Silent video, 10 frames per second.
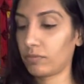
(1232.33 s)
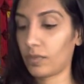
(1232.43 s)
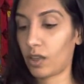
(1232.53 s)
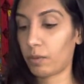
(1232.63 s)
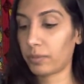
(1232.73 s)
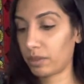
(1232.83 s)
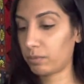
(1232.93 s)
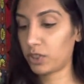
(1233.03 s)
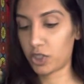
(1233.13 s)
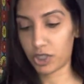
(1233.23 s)
um, the
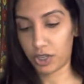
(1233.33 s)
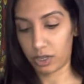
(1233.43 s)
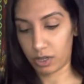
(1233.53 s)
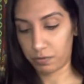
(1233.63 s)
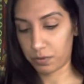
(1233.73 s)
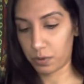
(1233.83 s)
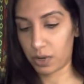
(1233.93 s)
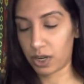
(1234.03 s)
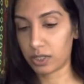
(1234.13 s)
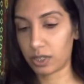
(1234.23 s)
Magician, of
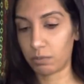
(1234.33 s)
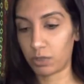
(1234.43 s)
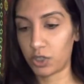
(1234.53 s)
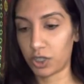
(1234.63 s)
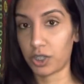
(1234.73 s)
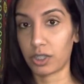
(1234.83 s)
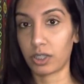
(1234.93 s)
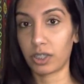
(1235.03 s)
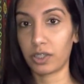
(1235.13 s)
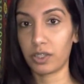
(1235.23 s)
course, the Magician.
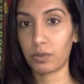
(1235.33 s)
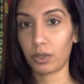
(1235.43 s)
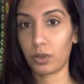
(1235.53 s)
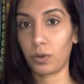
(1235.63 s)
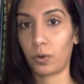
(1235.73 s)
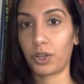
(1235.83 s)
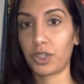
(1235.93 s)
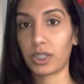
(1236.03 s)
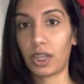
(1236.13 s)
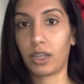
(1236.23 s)
Look at this
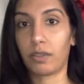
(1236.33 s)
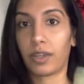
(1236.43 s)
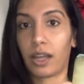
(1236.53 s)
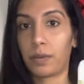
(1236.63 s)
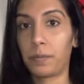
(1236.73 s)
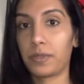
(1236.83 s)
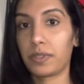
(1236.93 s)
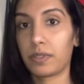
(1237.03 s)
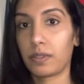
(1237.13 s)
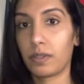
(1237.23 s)
gorgeous King of Cups.